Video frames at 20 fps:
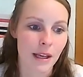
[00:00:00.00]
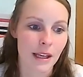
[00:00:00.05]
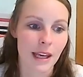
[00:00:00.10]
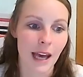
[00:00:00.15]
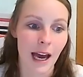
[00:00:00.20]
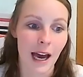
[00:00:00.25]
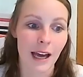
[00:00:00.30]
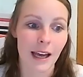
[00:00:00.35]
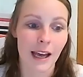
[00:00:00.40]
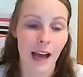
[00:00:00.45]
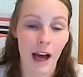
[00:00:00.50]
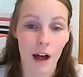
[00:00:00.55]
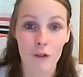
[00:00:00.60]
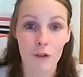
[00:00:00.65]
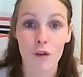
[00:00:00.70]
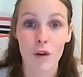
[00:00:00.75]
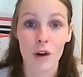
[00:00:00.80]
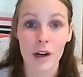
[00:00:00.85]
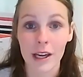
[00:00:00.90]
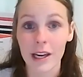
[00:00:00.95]
Yet
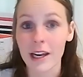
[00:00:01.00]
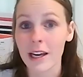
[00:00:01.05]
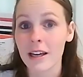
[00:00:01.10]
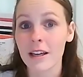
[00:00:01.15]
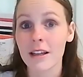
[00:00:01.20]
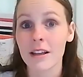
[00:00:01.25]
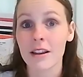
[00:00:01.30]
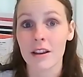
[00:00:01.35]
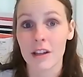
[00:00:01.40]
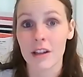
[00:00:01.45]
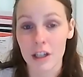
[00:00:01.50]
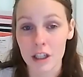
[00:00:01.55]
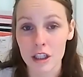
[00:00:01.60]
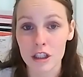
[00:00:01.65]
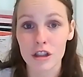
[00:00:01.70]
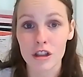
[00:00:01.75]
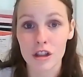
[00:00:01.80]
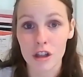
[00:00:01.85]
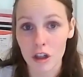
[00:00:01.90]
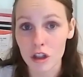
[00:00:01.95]
California,
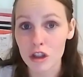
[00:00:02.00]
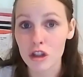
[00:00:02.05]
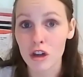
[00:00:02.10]
their